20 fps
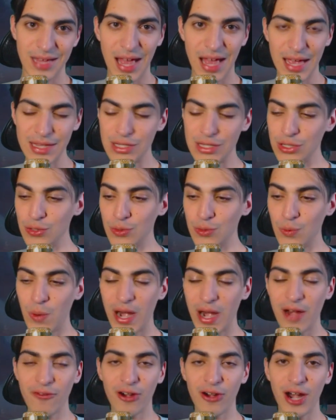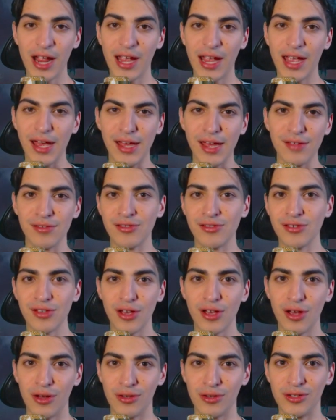I do whenever I can,
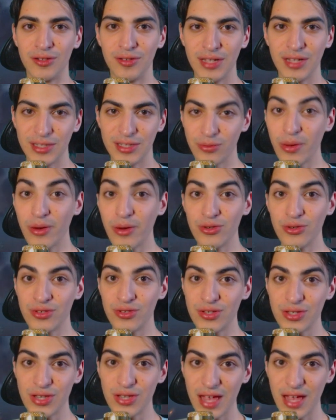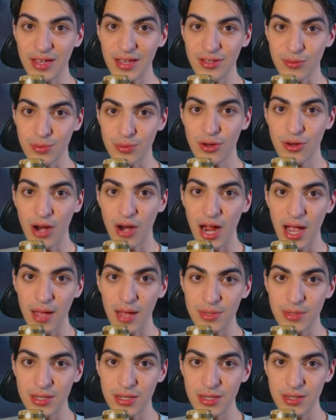so that's why you should stay
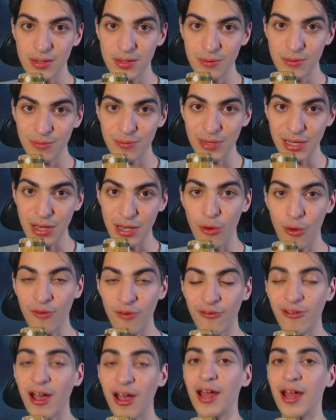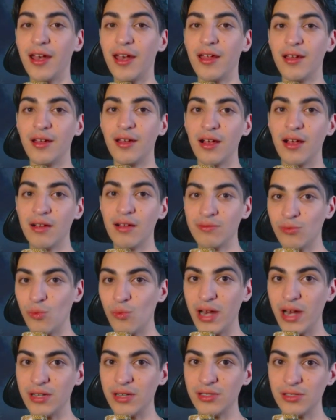subscribed, be notified of
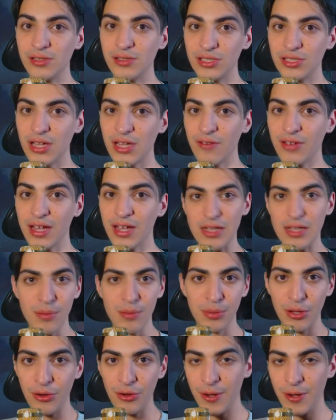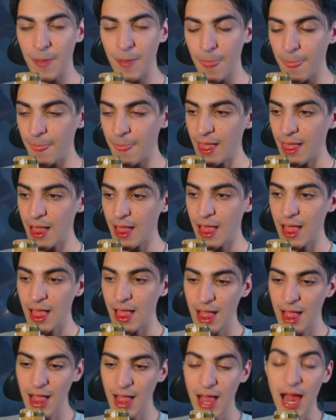when stuff gets uploaded.
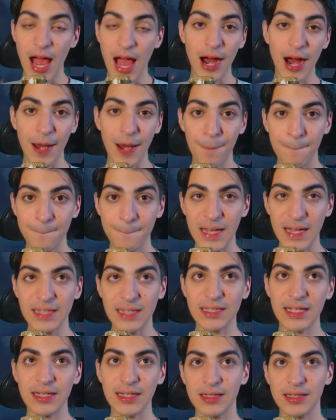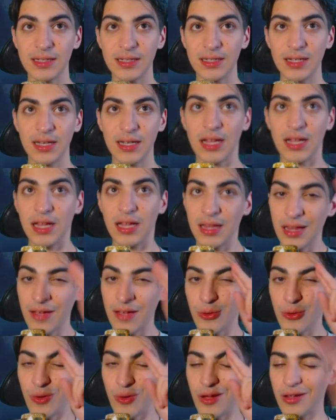All right, that's it.
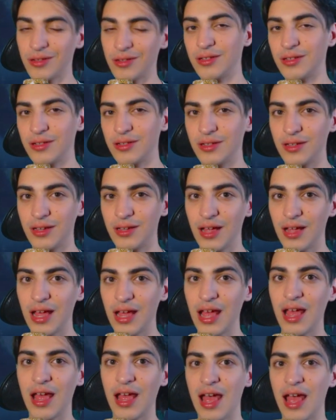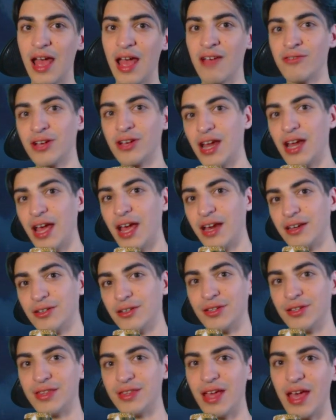Love you all. Have a good night,
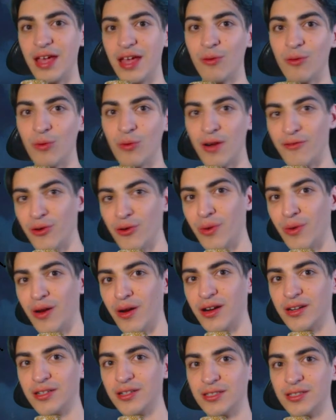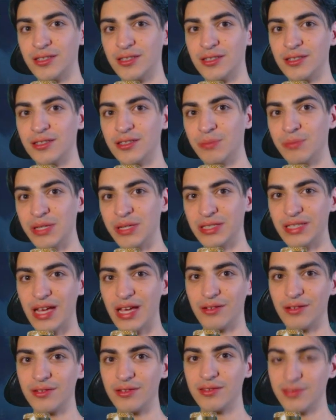good day, wherever you are. Peace
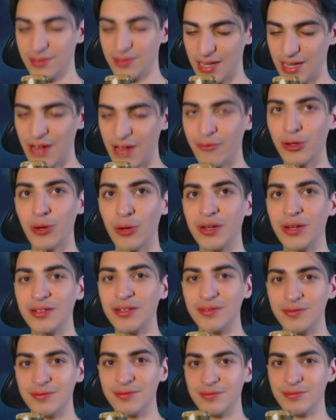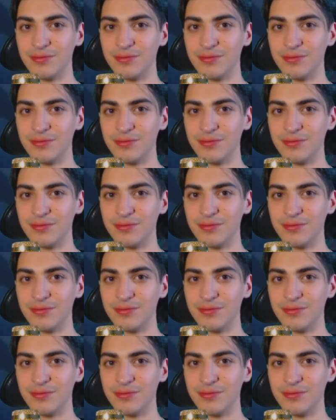out. Have a good one.